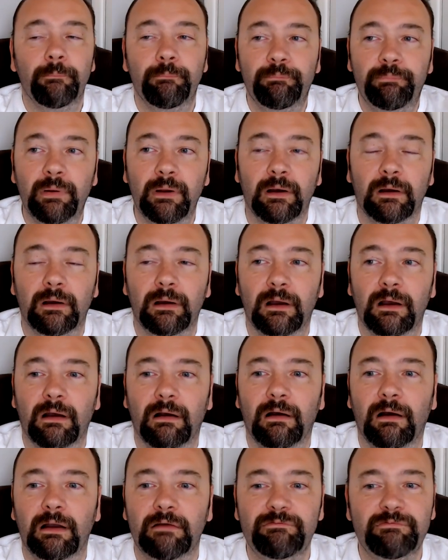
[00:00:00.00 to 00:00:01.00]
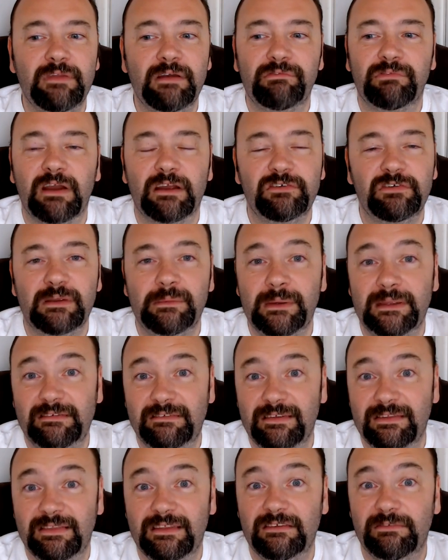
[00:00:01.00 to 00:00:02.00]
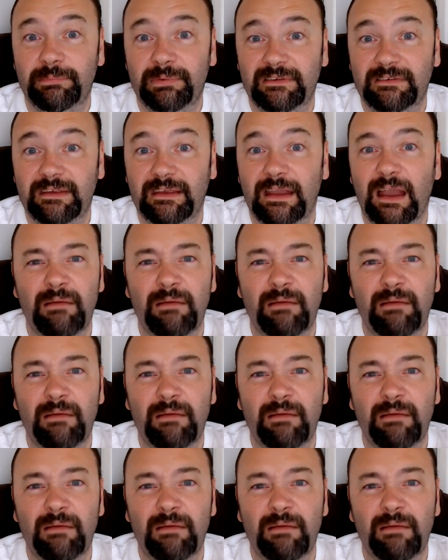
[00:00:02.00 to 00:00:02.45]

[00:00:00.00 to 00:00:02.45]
but I've never actually been to this particular.